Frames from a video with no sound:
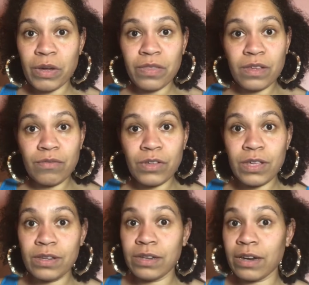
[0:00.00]
My thing with
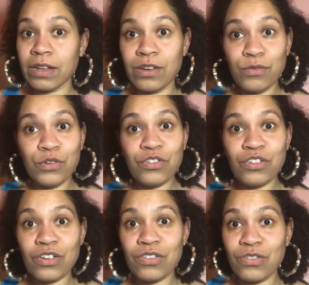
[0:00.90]
it that it was
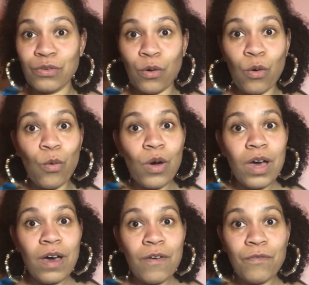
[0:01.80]
just so
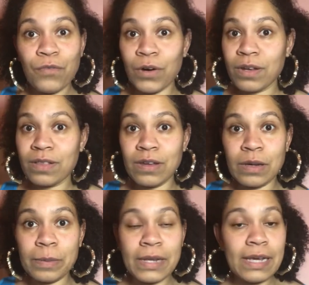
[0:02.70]
fucked up.